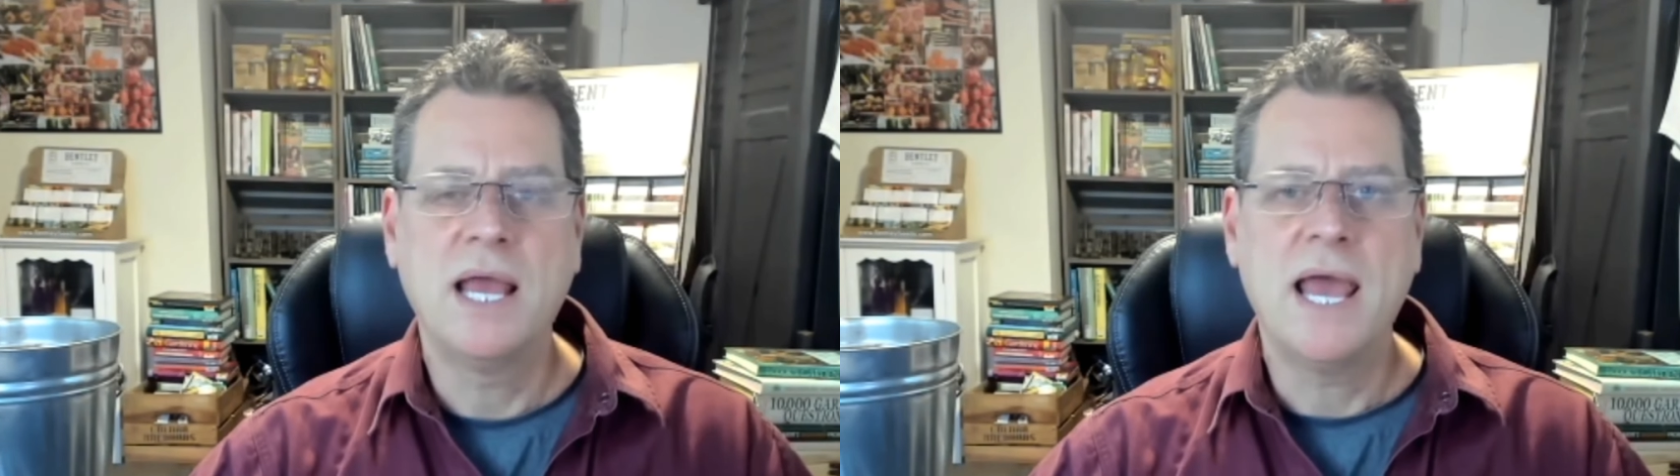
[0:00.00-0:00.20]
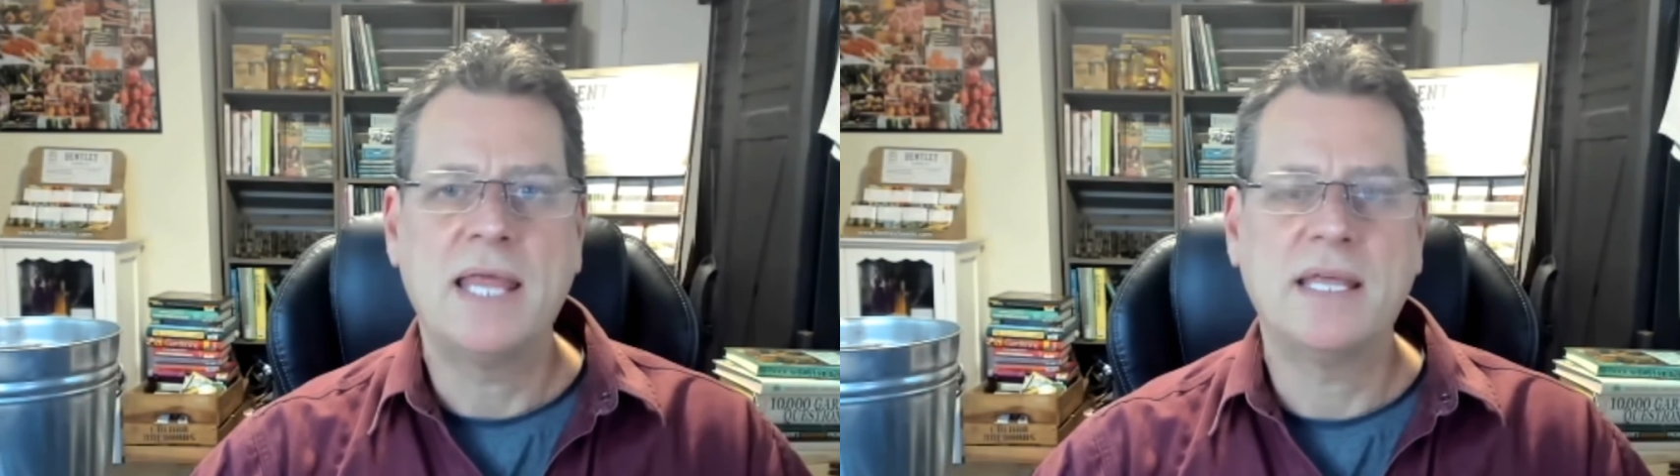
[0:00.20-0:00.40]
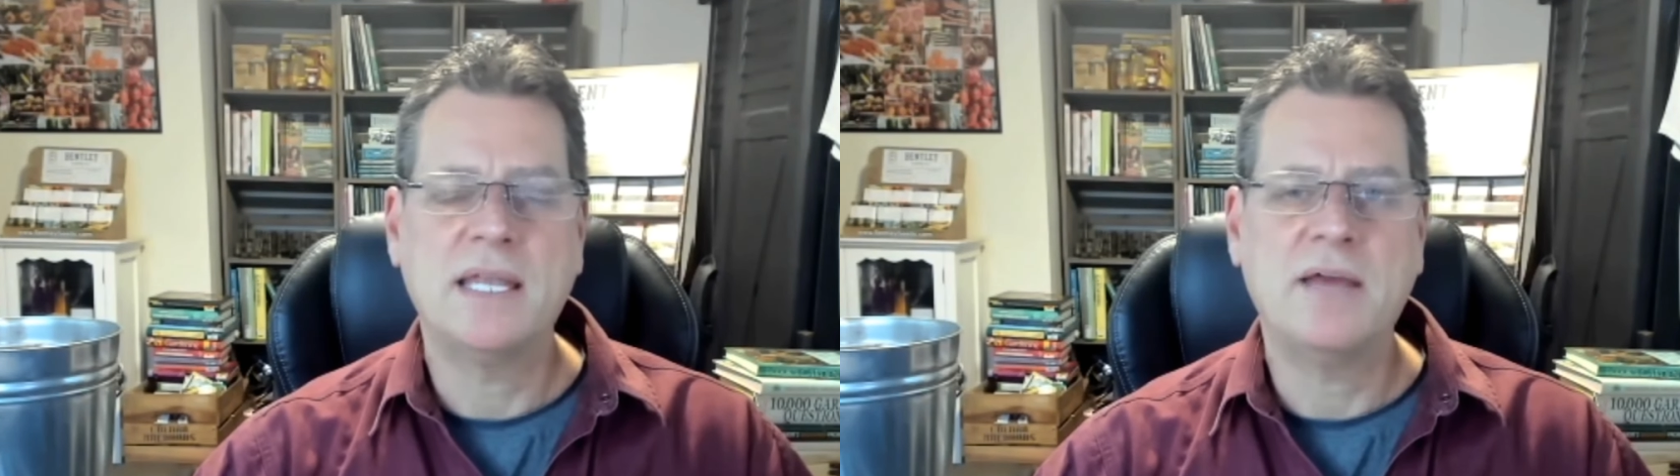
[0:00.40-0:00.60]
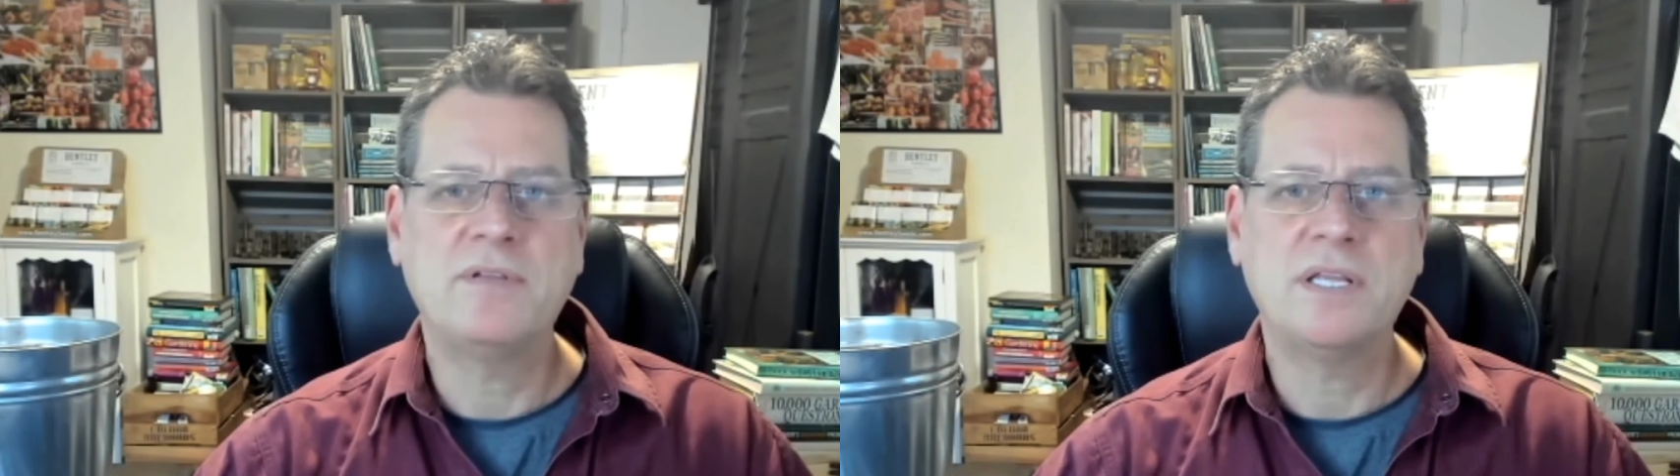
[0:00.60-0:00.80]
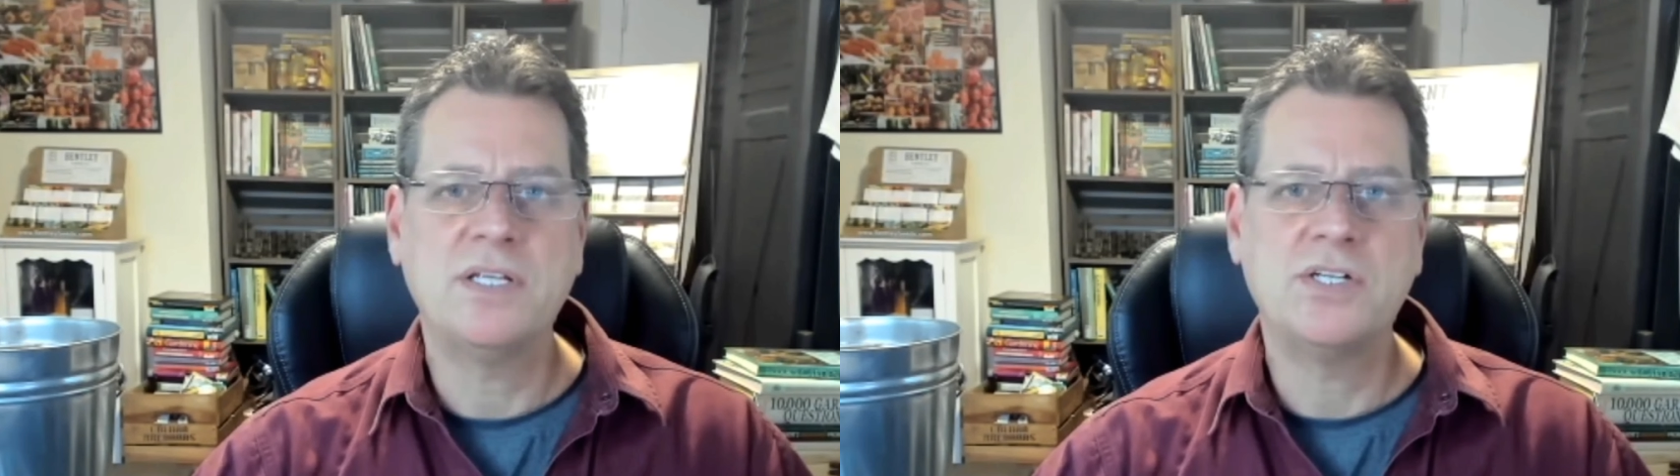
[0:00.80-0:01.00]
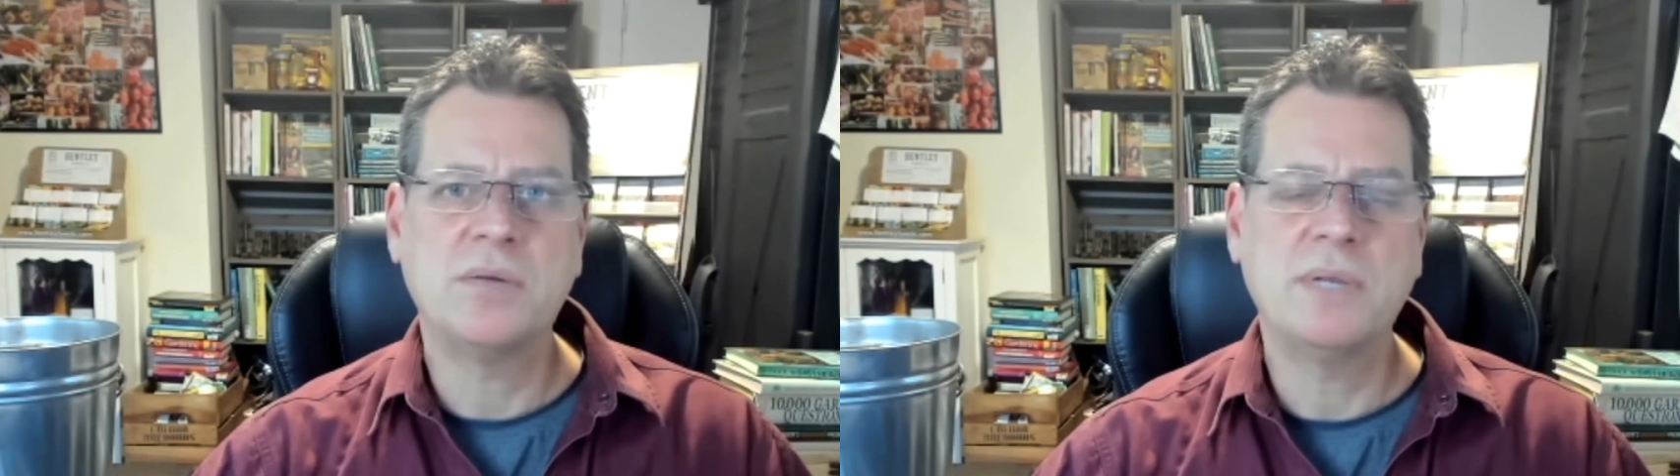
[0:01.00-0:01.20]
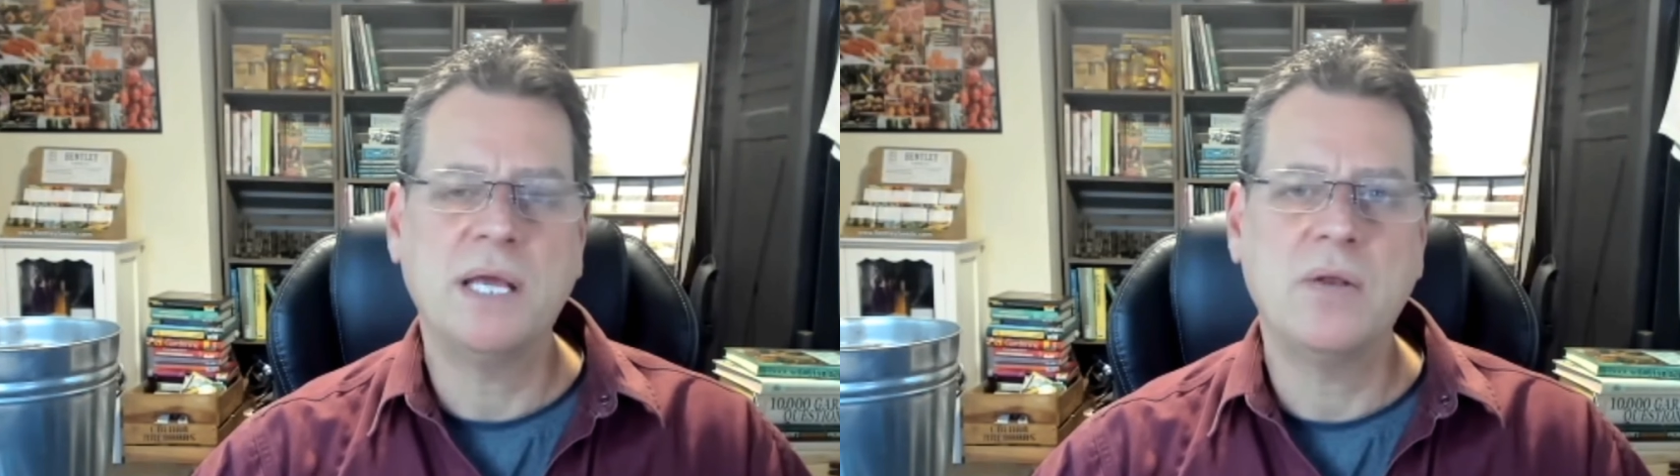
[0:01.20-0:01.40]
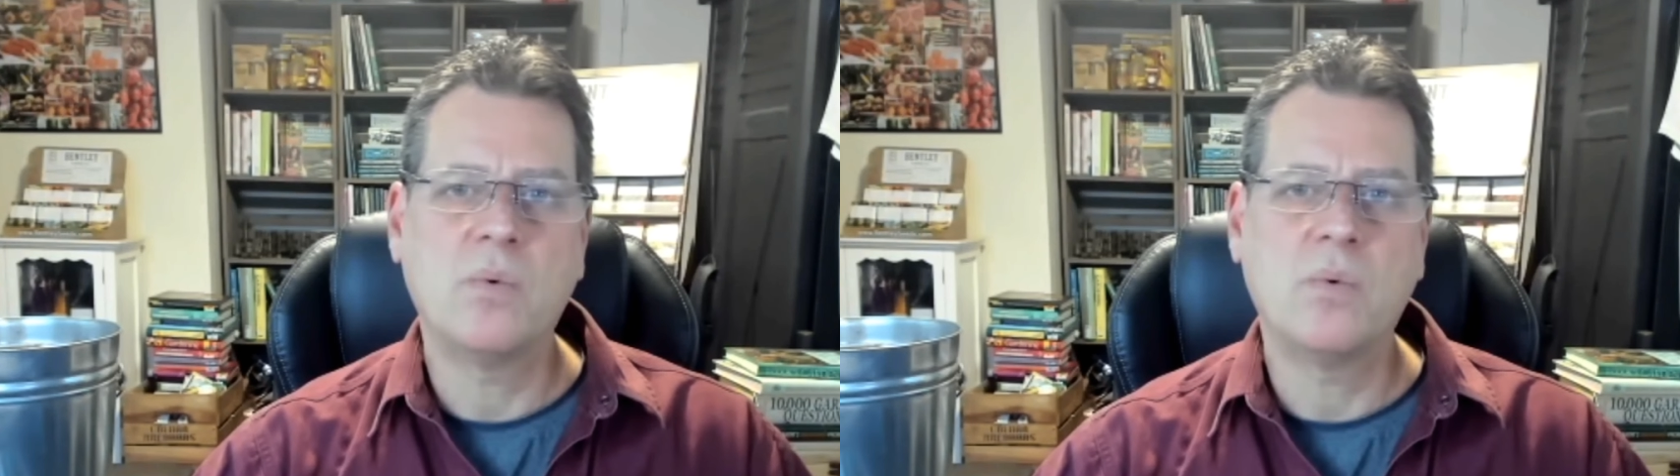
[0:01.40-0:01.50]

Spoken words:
and then after they germinate,